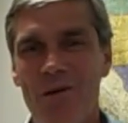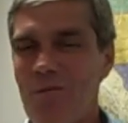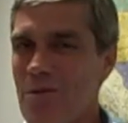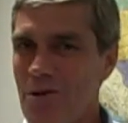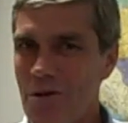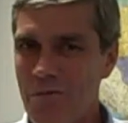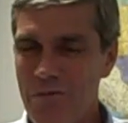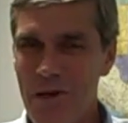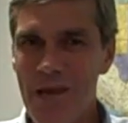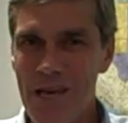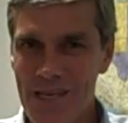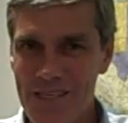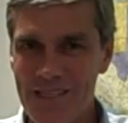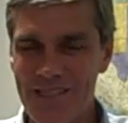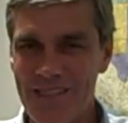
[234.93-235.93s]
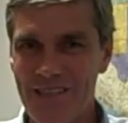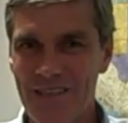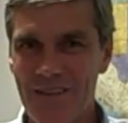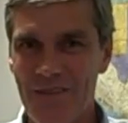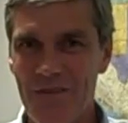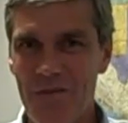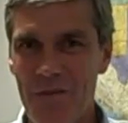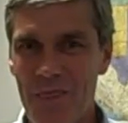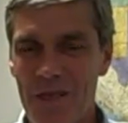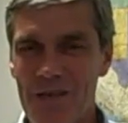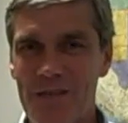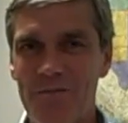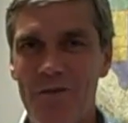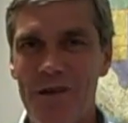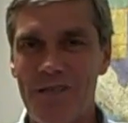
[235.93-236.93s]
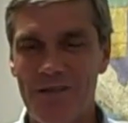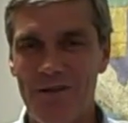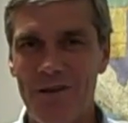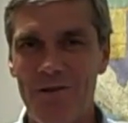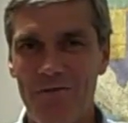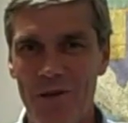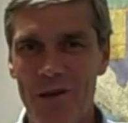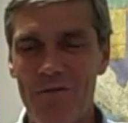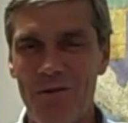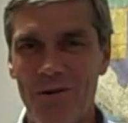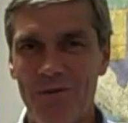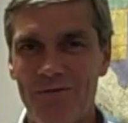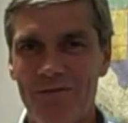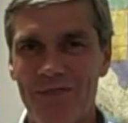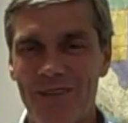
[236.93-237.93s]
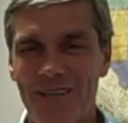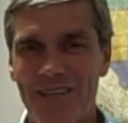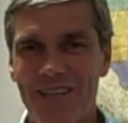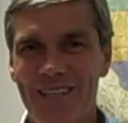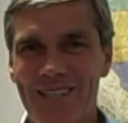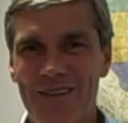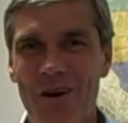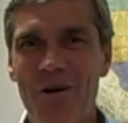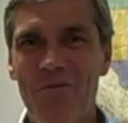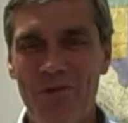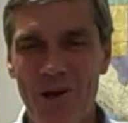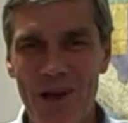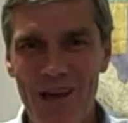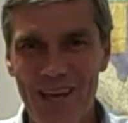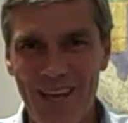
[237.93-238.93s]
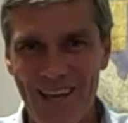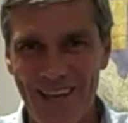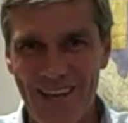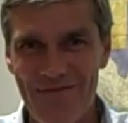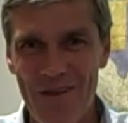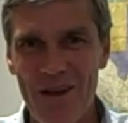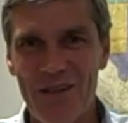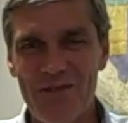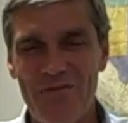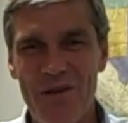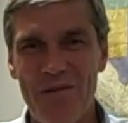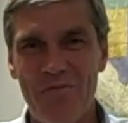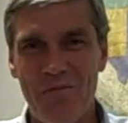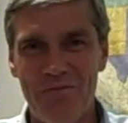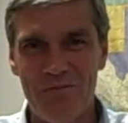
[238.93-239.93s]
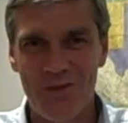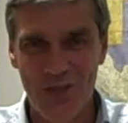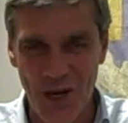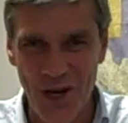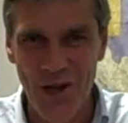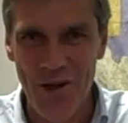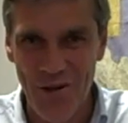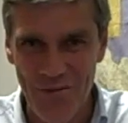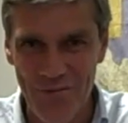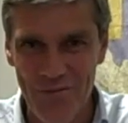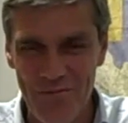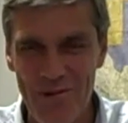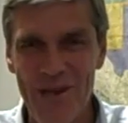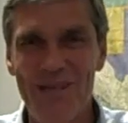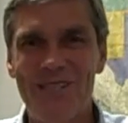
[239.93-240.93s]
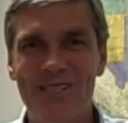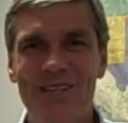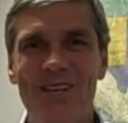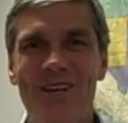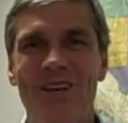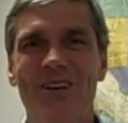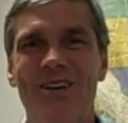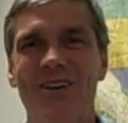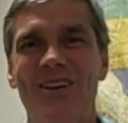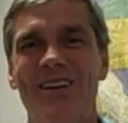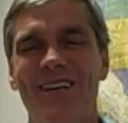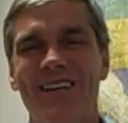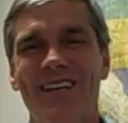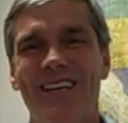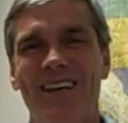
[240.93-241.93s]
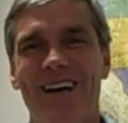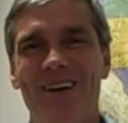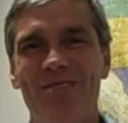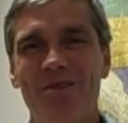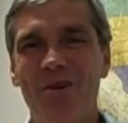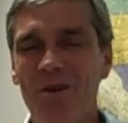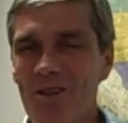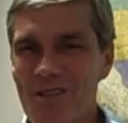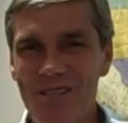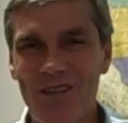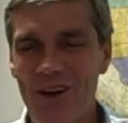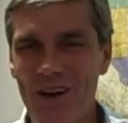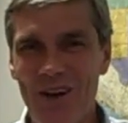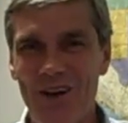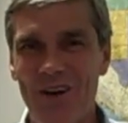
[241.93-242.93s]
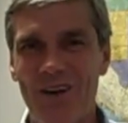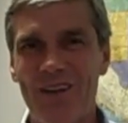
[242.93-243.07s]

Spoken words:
when we're at peace, it speaks to other people. So I pray, may I speak shalom, peace to you, with all that's going